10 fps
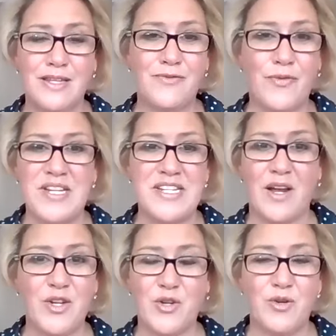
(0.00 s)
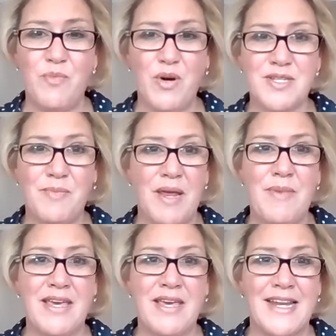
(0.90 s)
the fridge like it could possibly
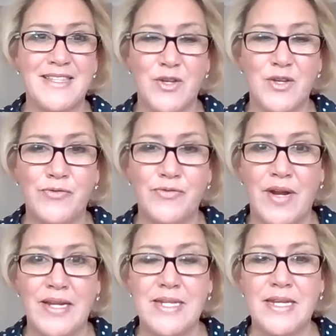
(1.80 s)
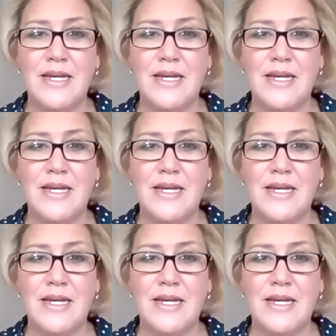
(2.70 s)
be an ex girlfriend,